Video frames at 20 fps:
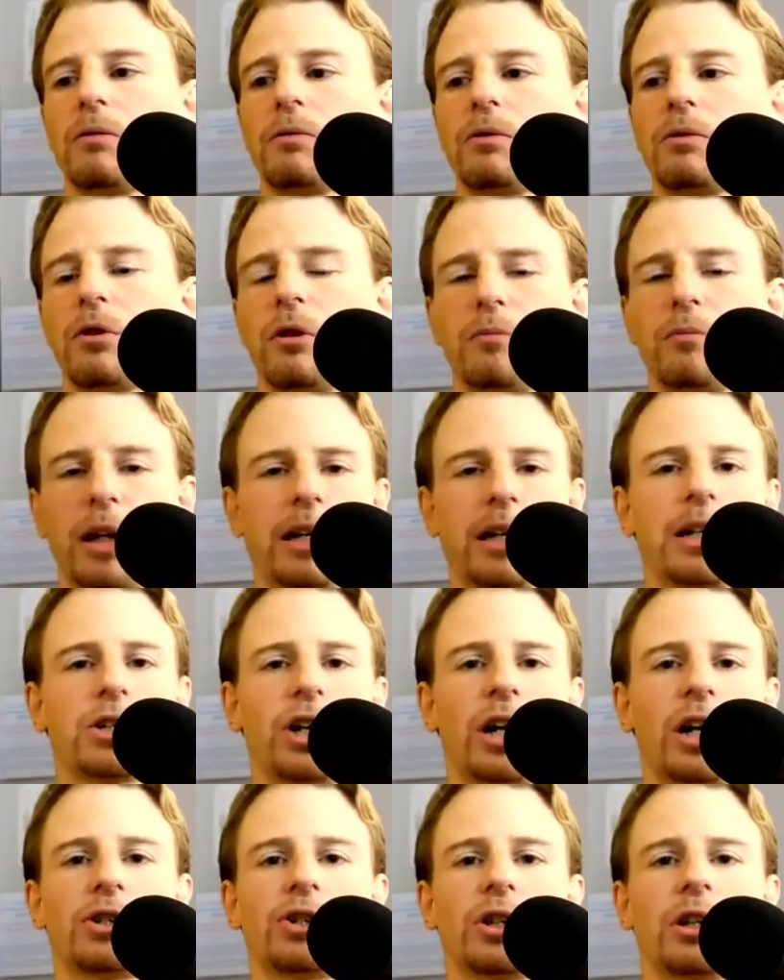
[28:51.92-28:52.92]
completely
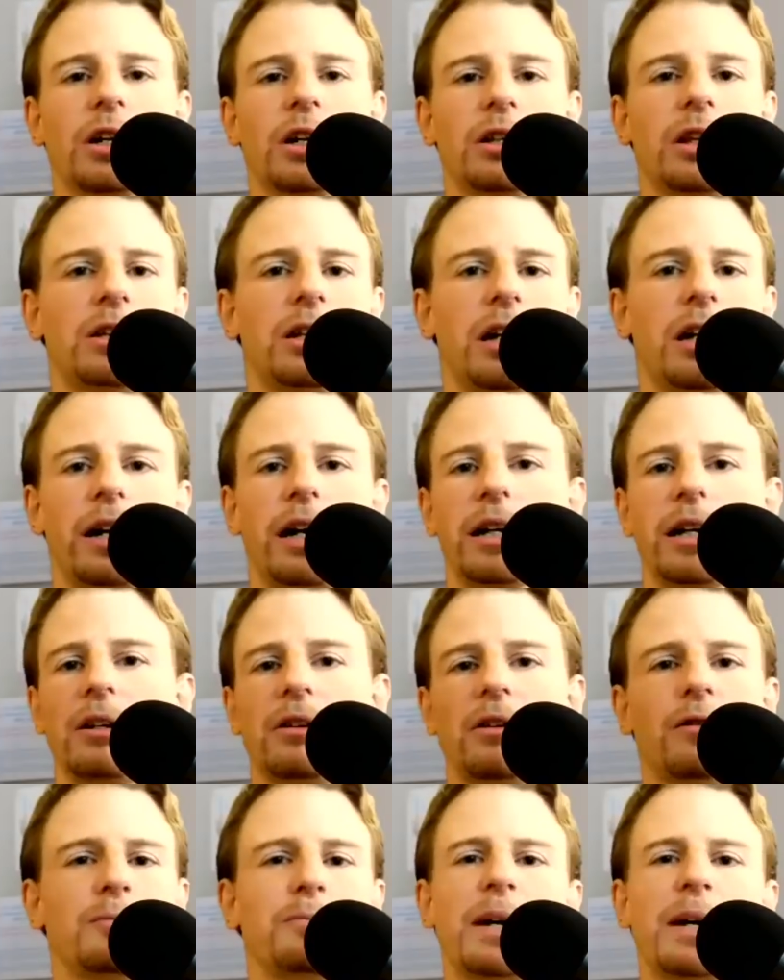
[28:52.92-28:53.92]
changed the, the diet, you
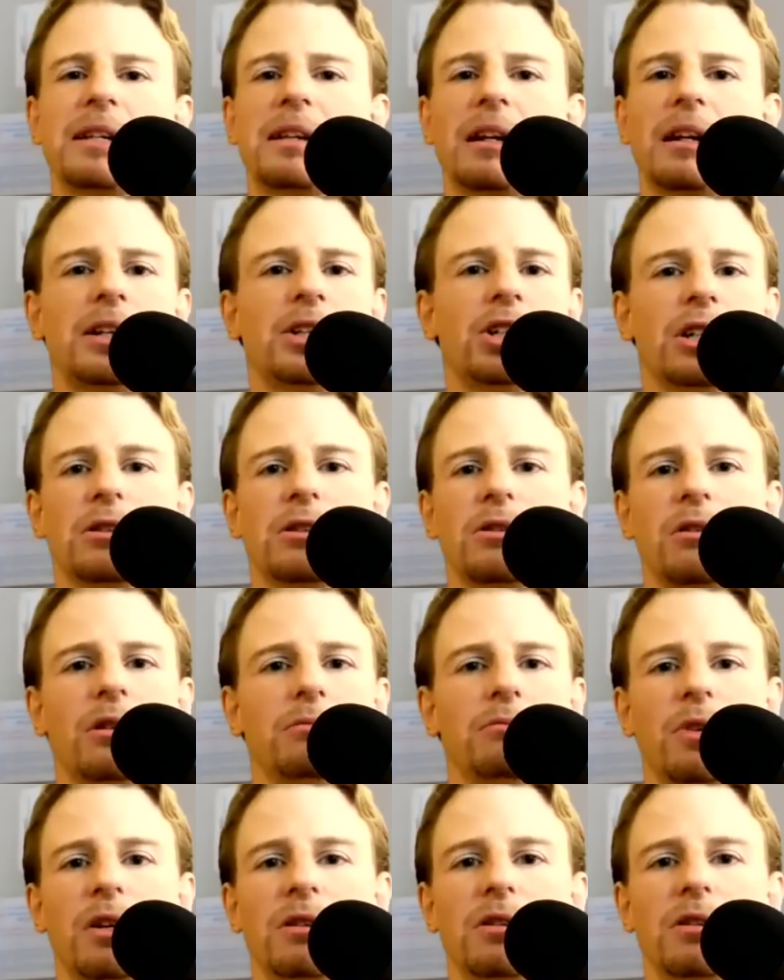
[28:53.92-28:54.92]
know, basically just
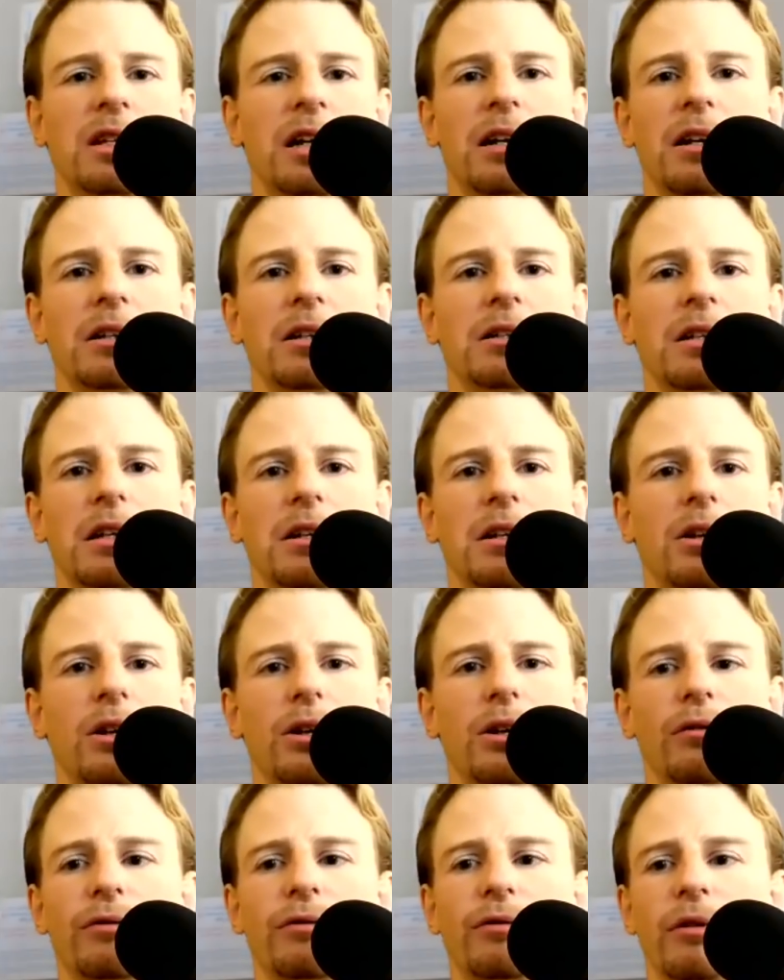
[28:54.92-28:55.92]
on, on salads and a lot
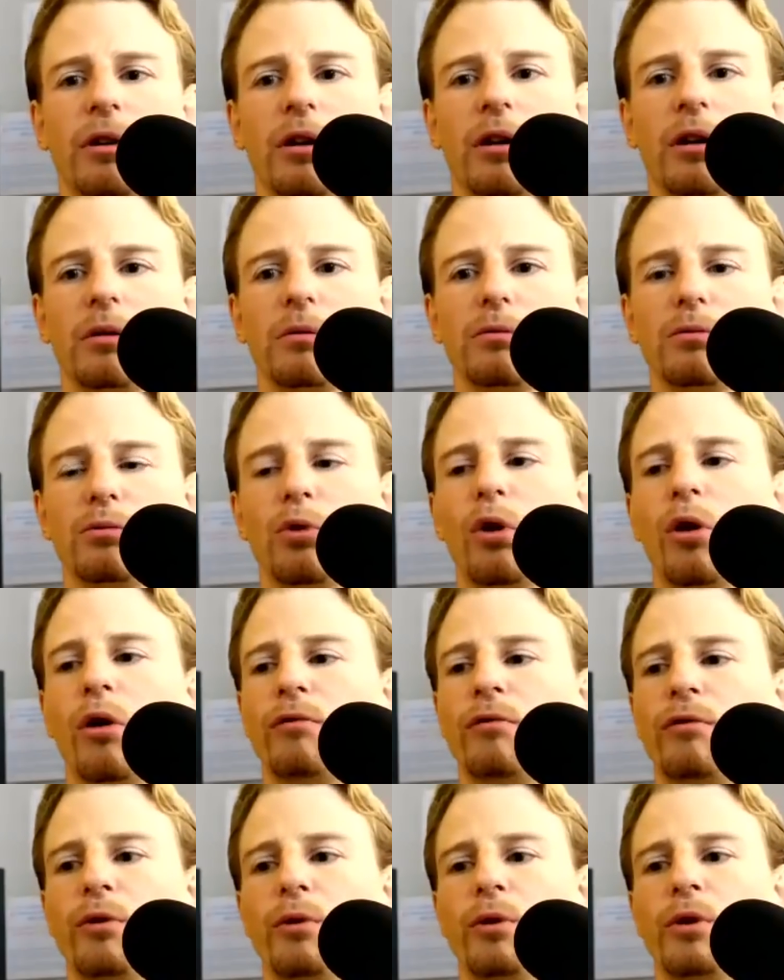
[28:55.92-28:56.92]
of uh, raw
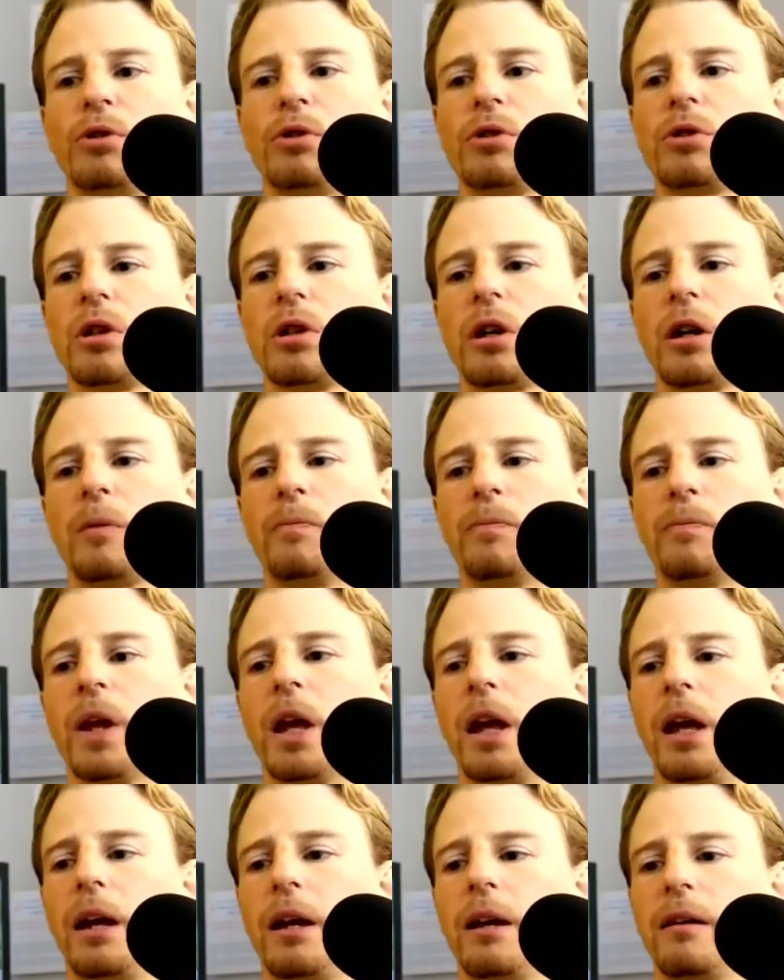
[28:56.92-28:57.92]
foods. Um,
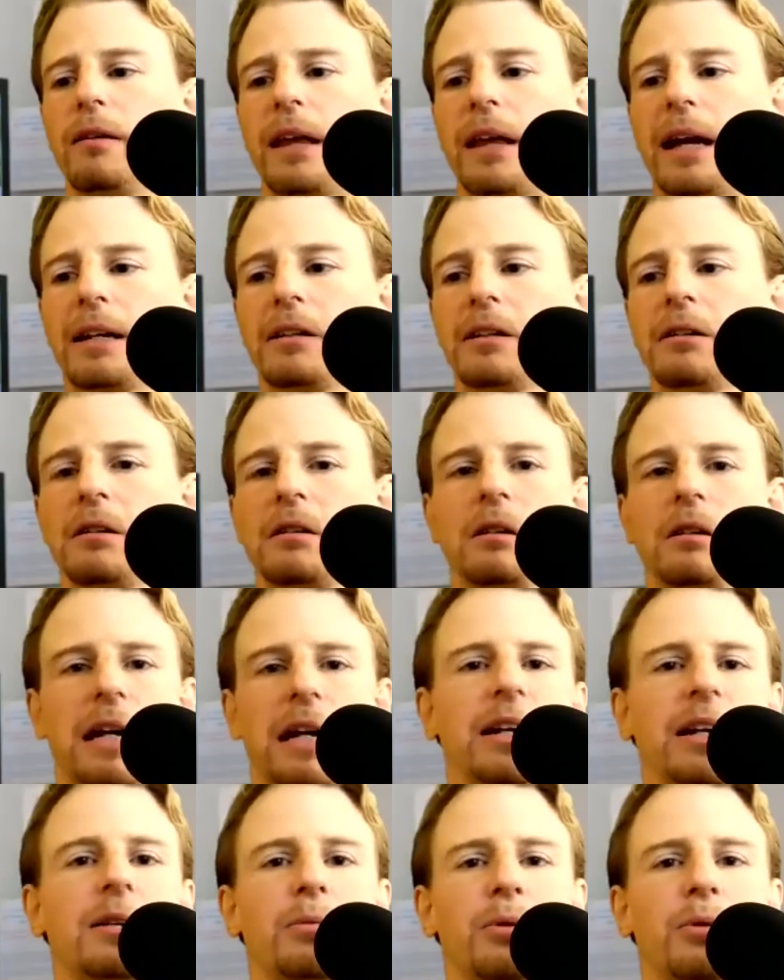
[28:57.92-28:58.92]
then
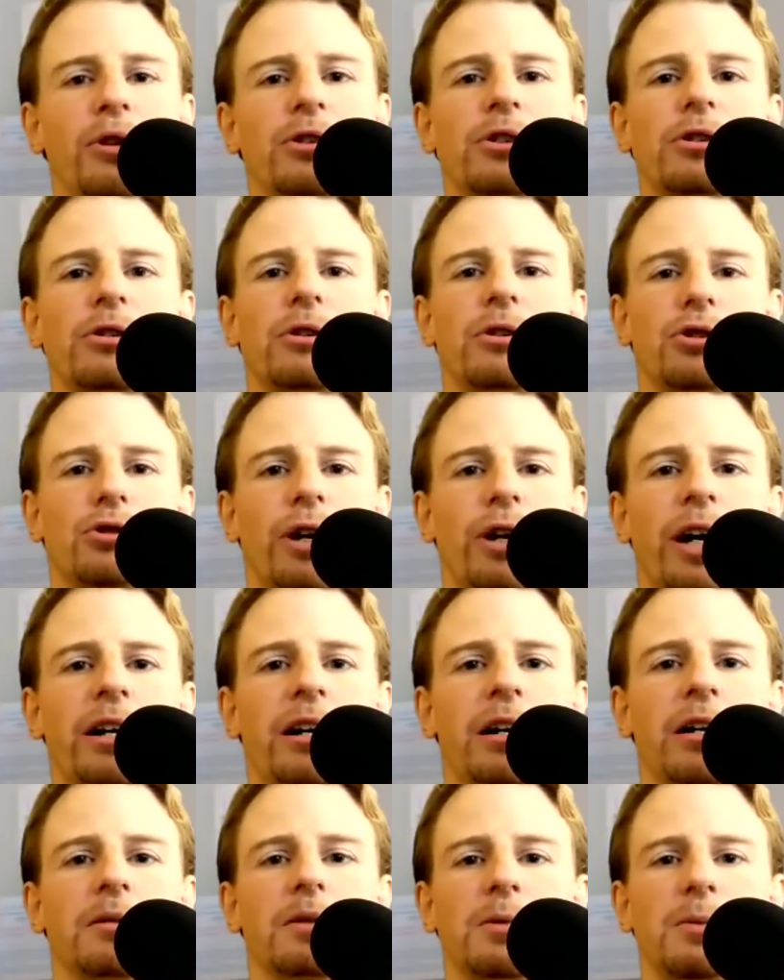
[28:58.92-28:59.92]
getting a personal
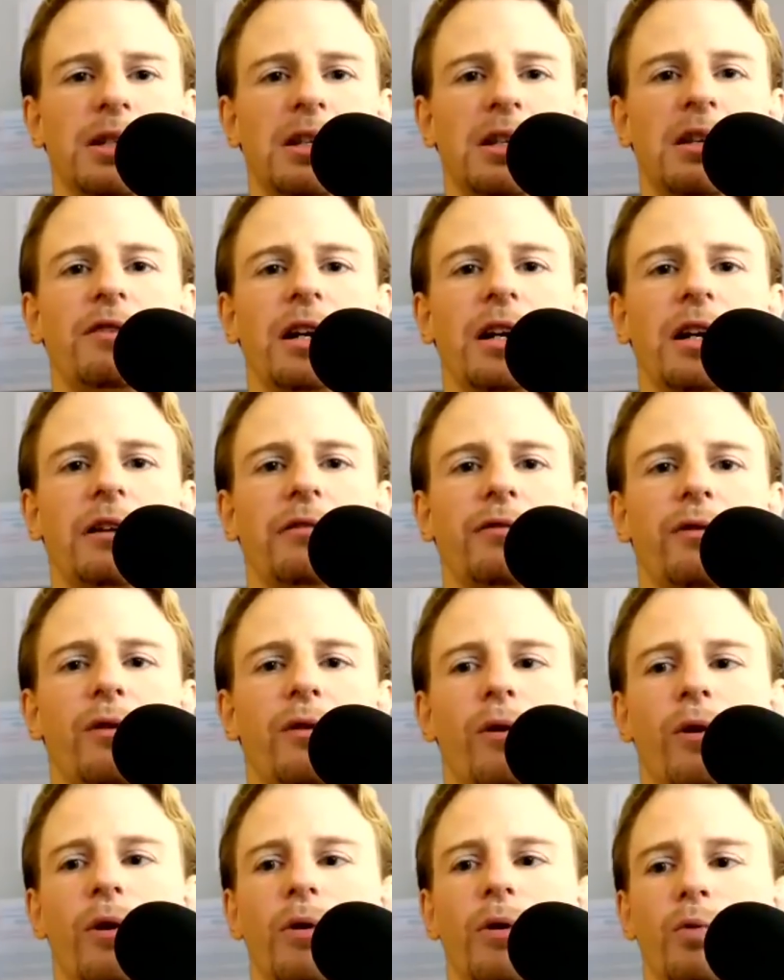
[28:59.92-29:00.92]
trainer specifically
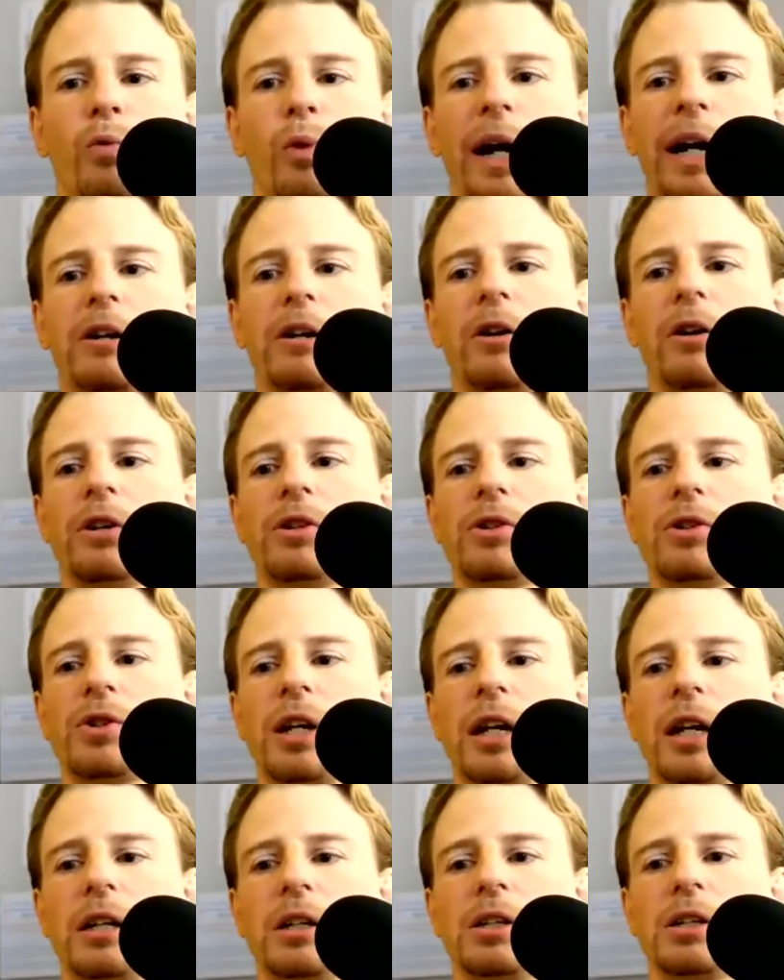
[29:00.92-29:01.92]
for weight loss
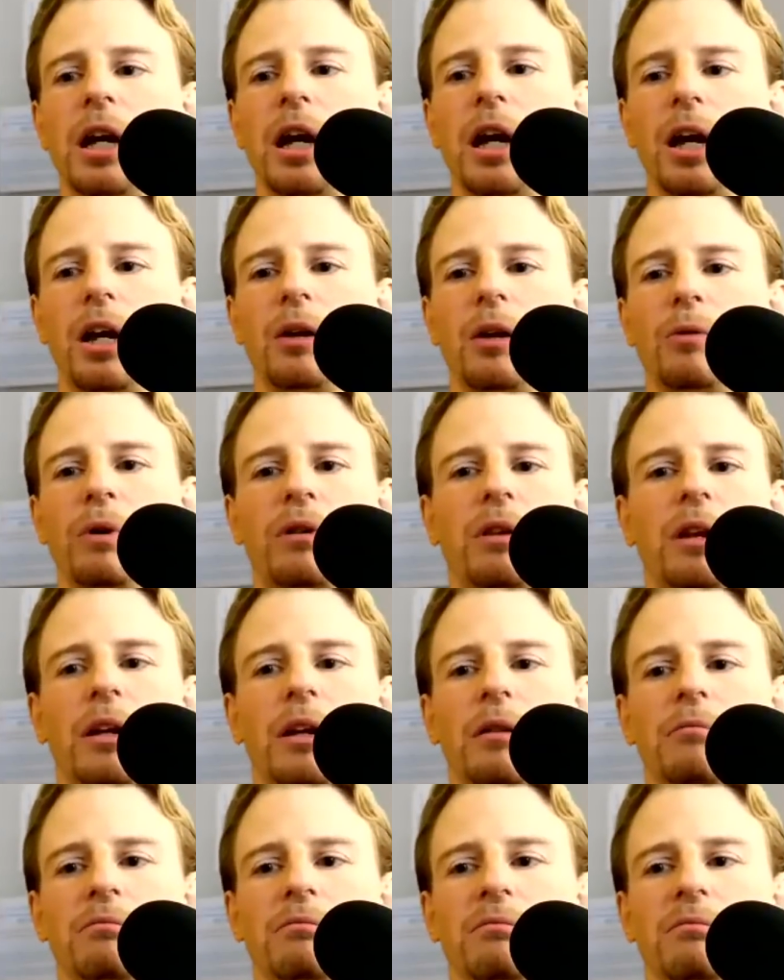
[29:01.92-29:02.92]
and
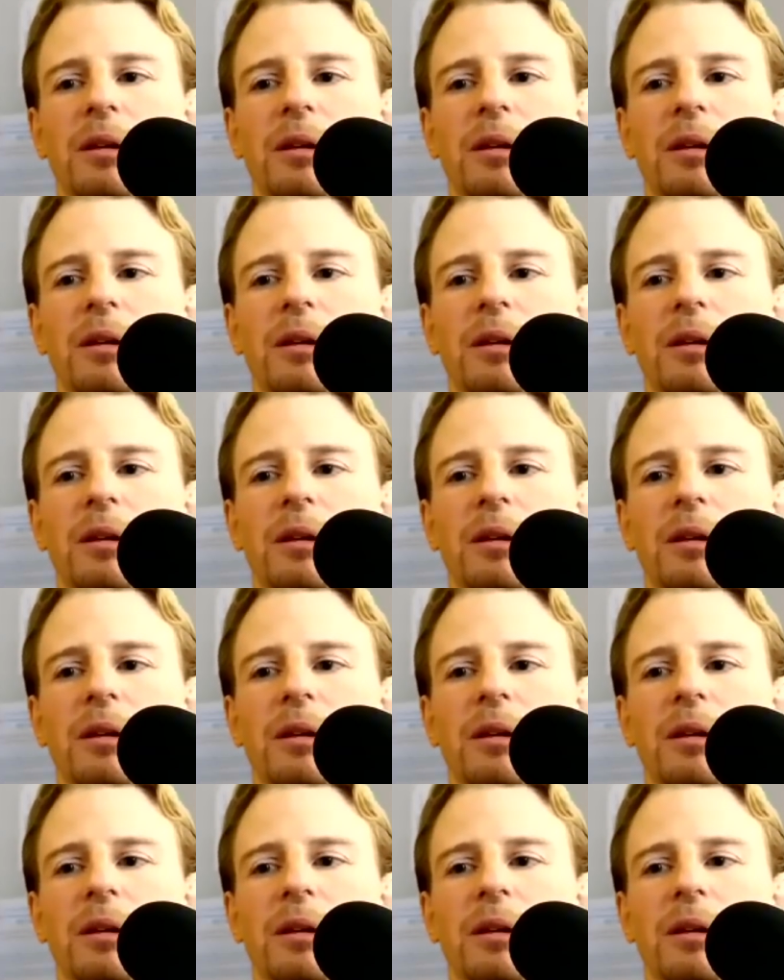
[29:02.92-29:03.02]
within a